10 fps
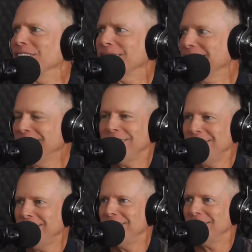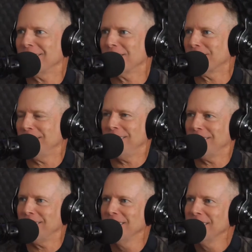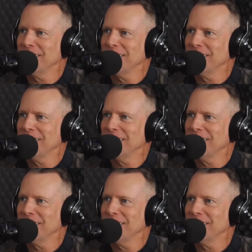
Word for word: was like, "That's not his grand."